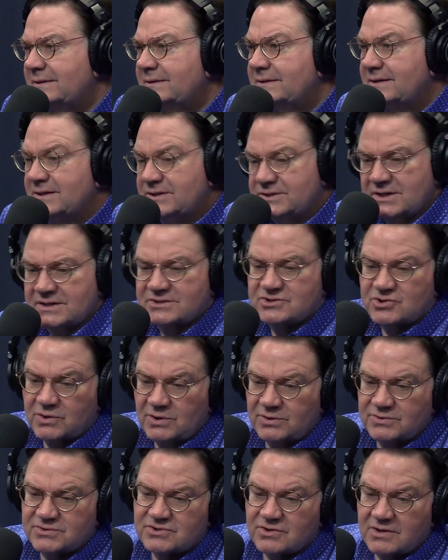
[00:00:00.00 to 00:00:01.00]

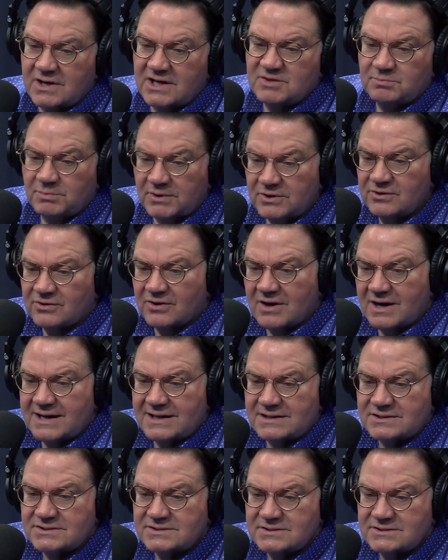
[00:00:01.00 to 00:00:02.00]
Industrial Strength
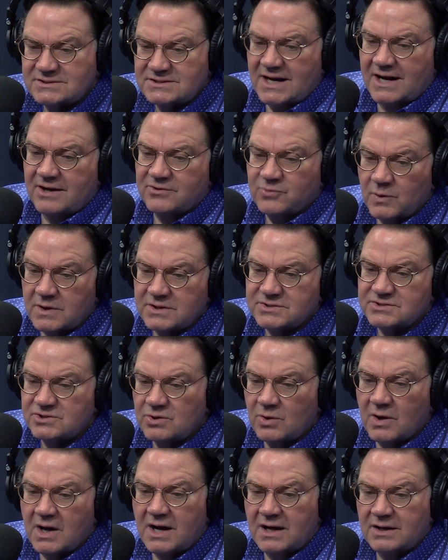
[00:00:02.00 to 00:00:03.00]
Bluegrass, Southwestern
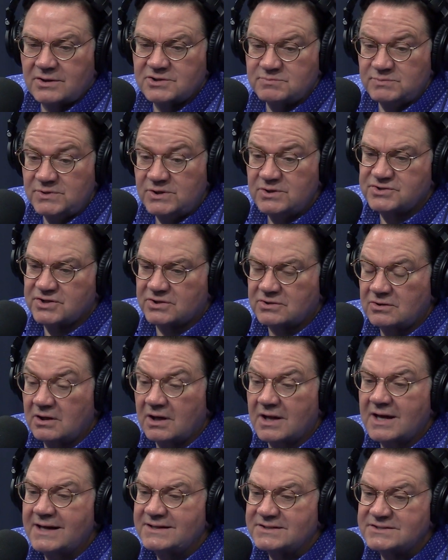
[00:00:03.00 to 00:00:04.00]
Ohio's Musical
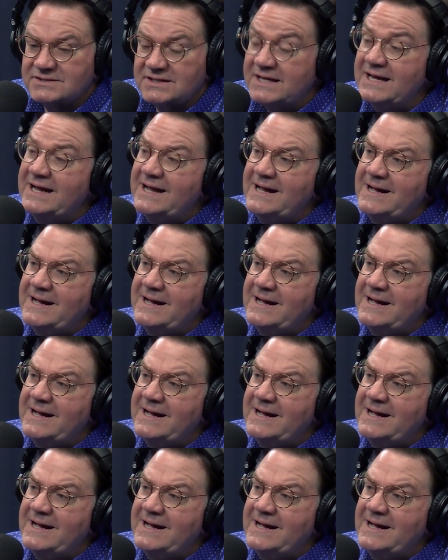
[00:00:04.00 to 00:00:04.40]
Legacy,